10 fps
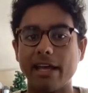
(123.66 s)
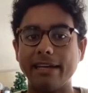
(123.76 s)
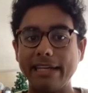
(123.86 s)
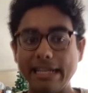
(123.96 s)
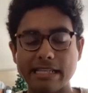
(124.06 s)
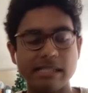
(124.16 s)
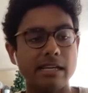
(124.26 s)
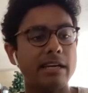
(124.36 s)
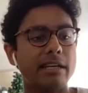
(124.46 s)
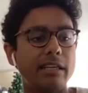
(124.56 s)
and EECs.
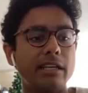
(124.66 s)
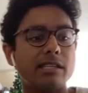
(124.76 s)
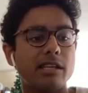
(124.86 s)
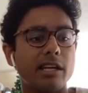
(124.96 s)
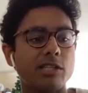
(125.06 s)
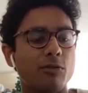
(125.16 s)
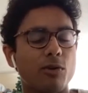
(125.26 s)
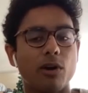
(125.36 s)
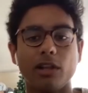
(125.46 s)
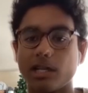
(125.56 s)
EECs stands
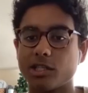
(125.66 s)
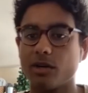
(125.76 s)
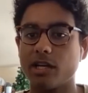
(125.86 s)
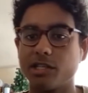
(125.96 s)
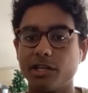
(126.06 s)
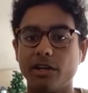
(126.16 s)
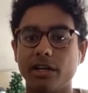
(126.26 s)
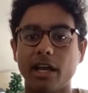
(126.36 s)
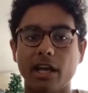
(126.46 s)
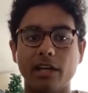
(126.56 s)
for electrical
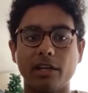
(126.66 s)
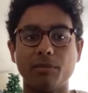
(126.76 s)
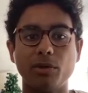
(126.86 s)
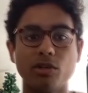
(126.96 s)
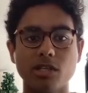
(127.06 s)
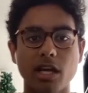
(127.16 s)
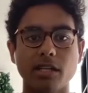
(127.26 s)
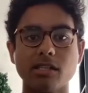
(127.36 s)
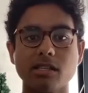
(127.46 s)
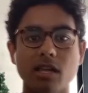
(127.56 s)
engineering and computer science.